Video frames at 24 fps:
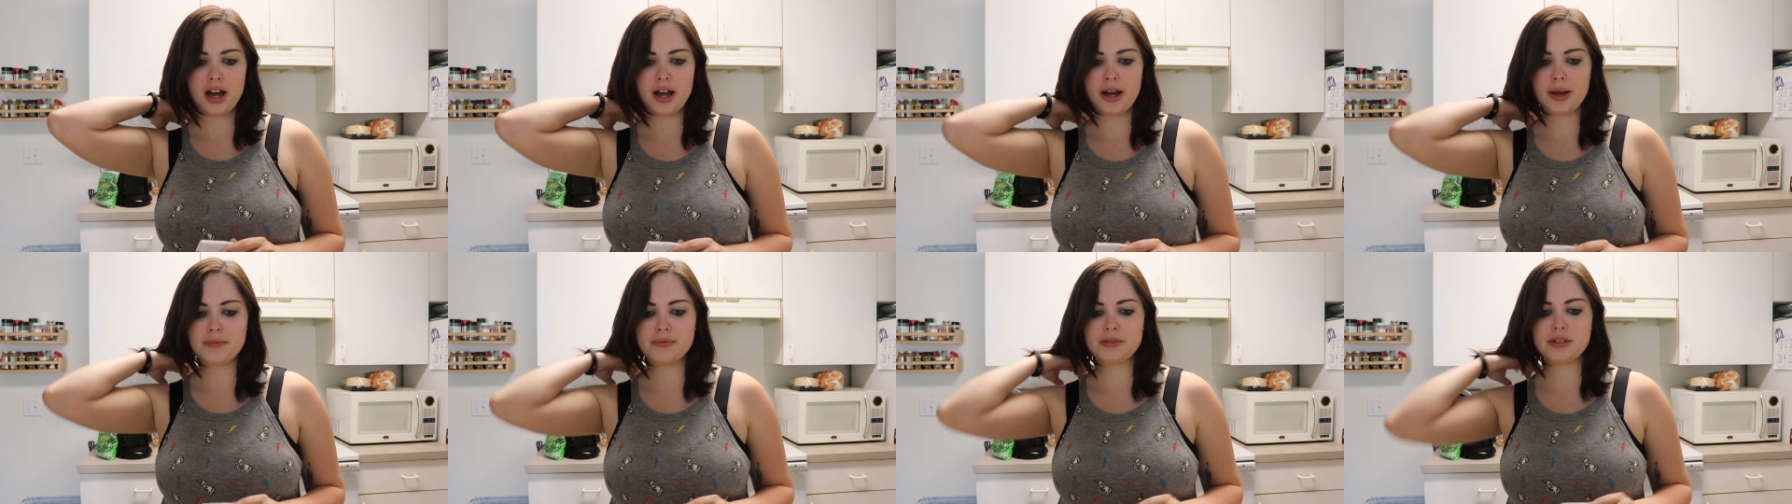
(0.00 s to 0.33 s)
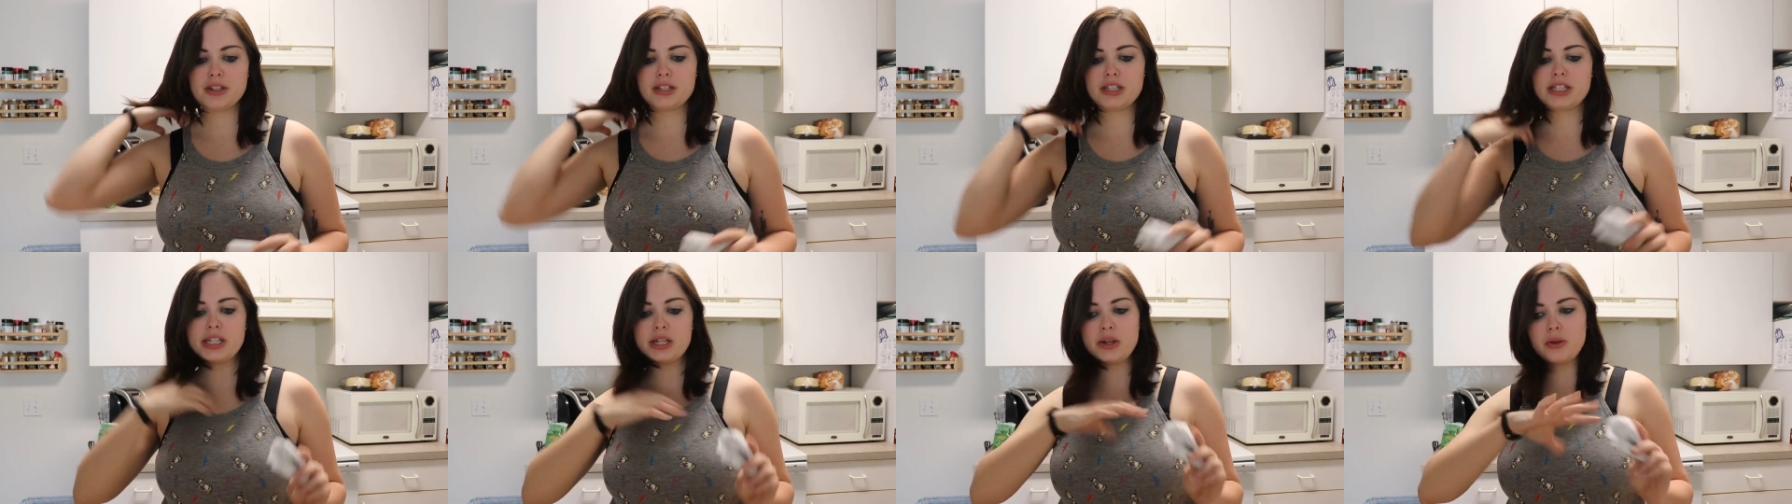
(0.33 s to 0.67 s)
Um,
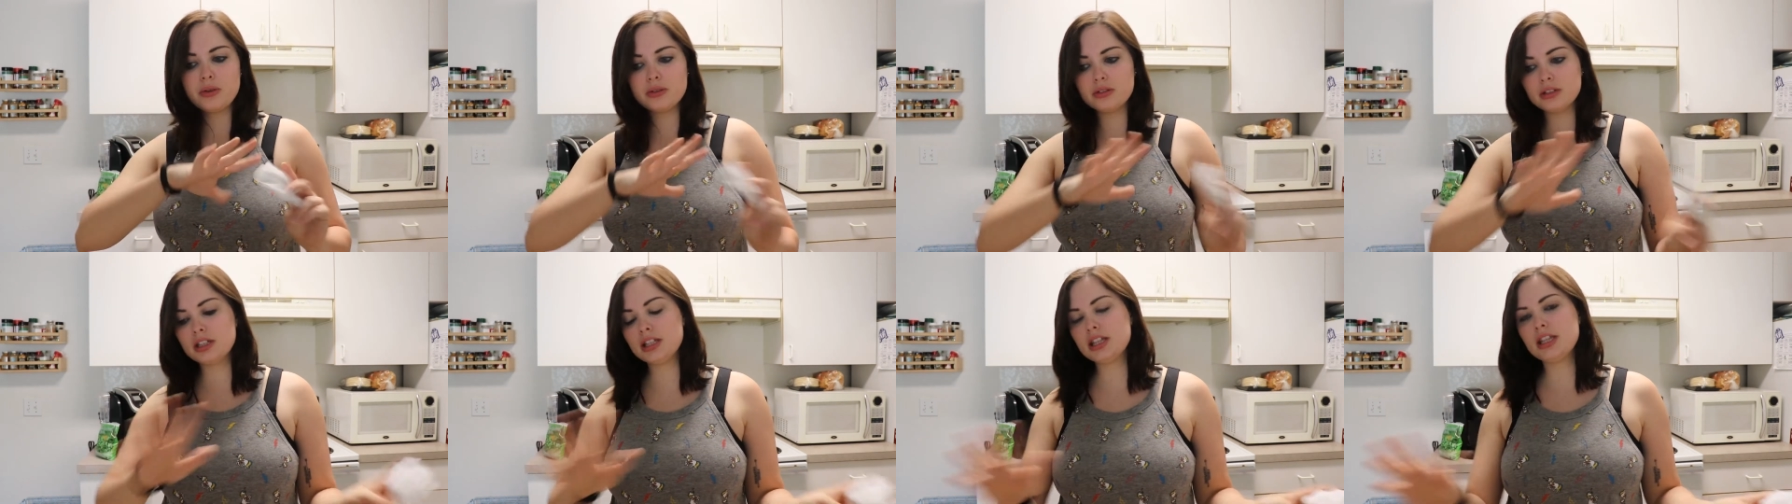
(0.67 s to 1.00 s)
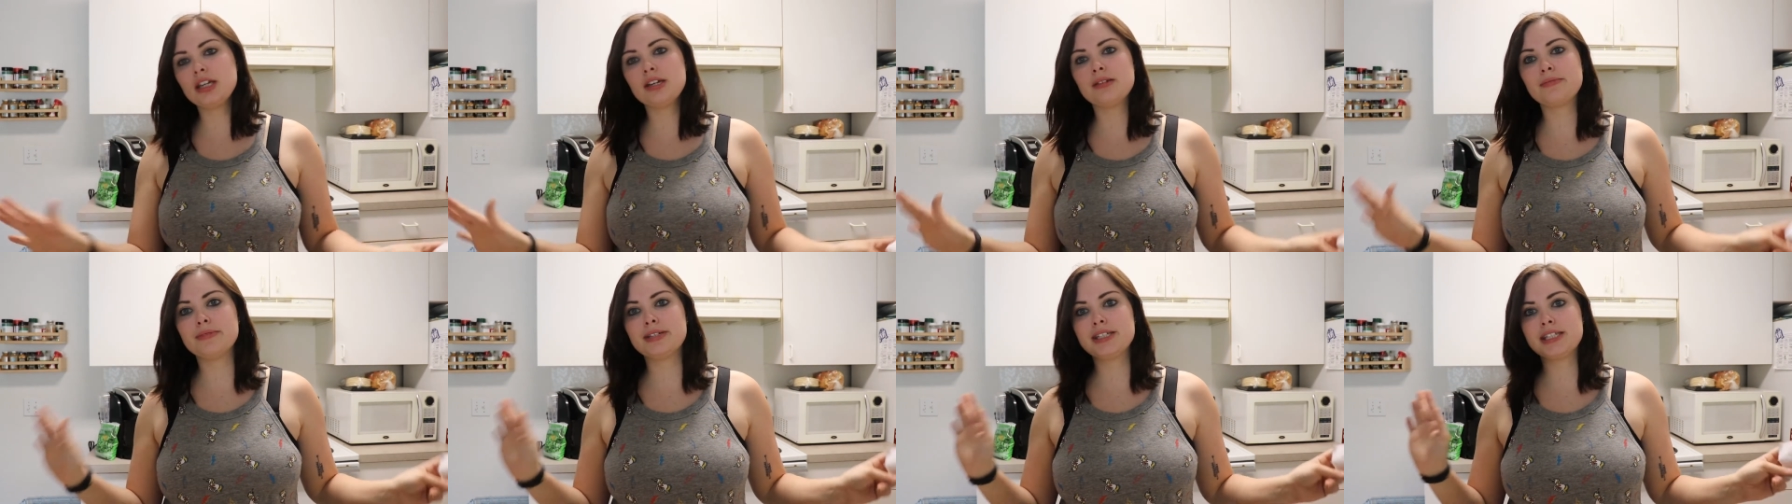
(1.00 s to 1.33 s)
so it's the only
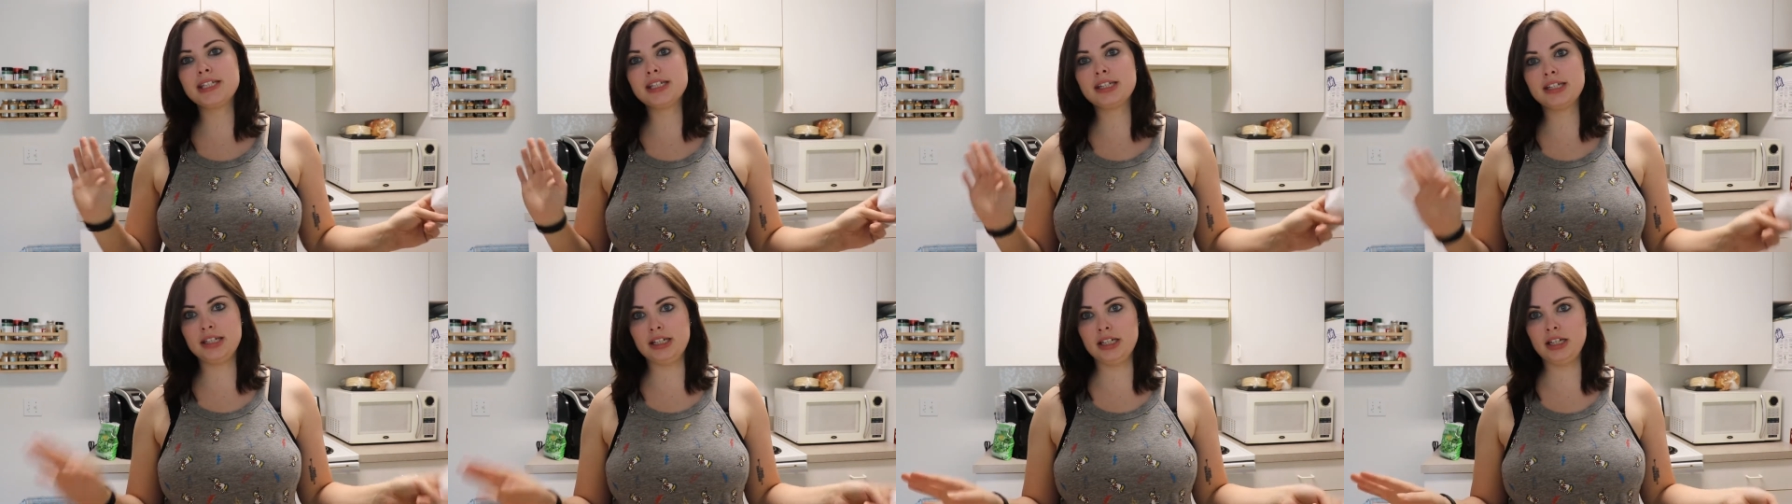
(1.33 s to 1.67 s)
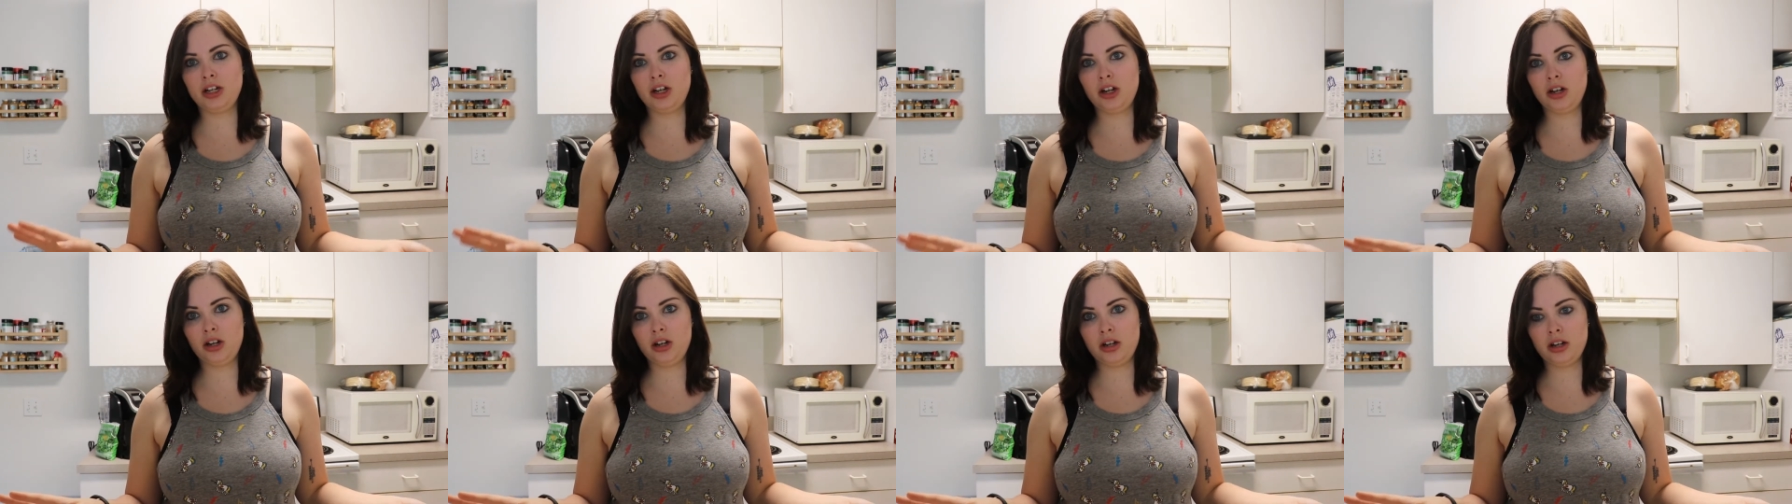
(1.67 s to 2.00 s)
thing missing
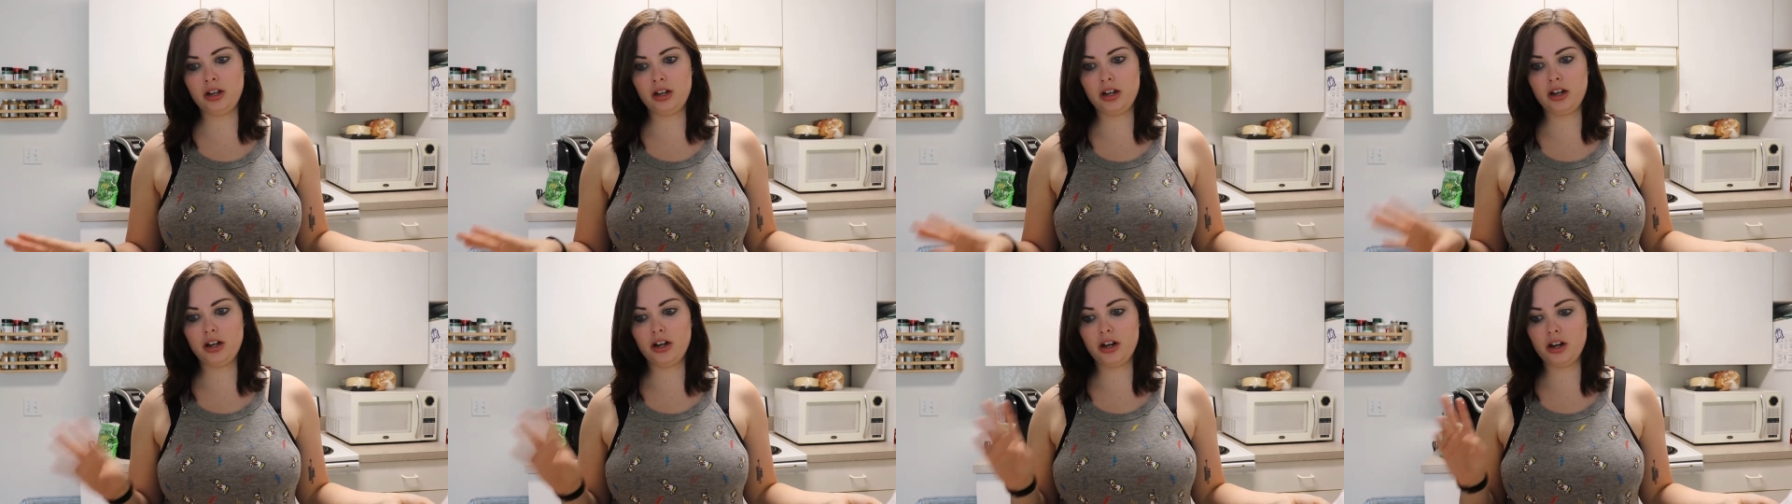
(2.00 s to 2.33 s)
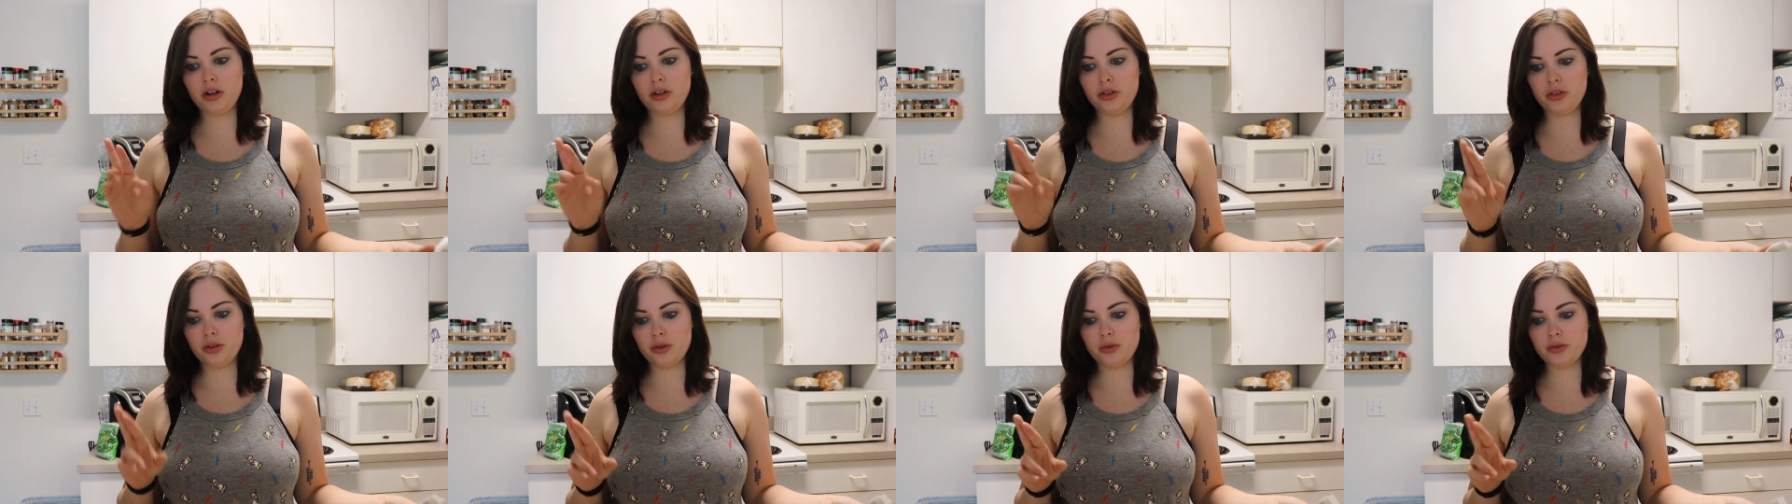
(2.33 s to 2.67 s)
here
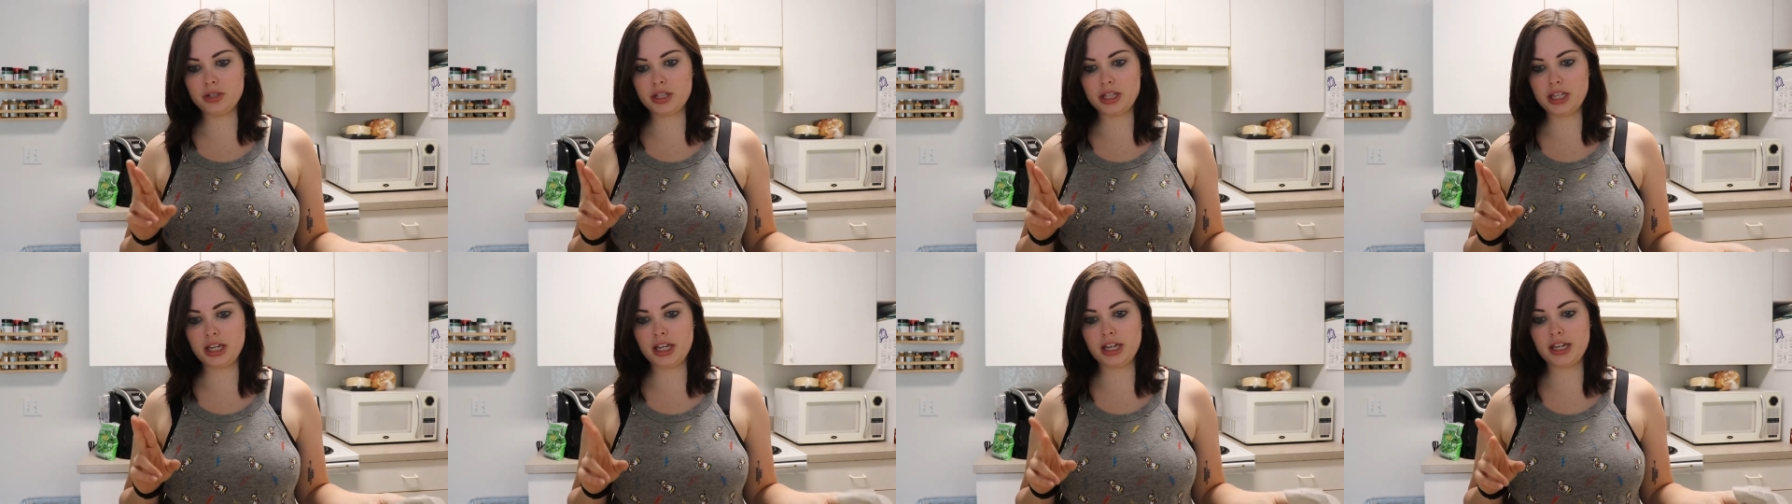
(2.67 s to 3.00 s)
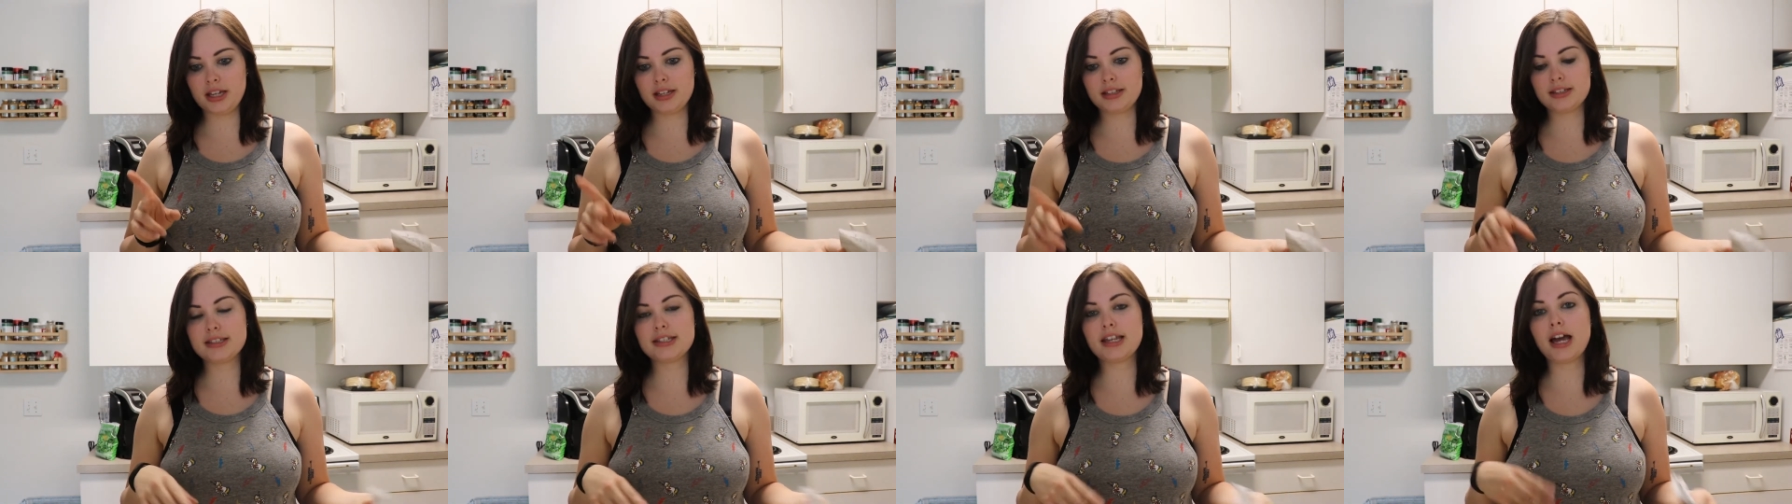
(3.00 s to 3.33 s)
are those
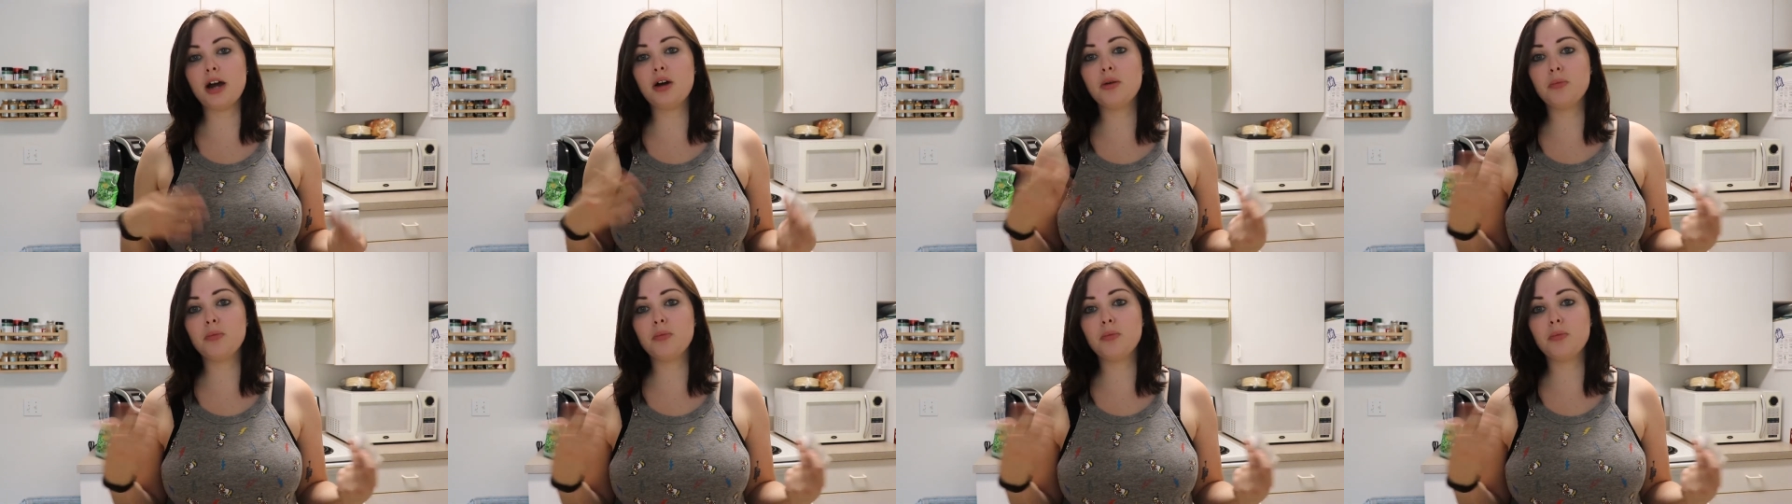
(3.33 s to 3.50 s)
things.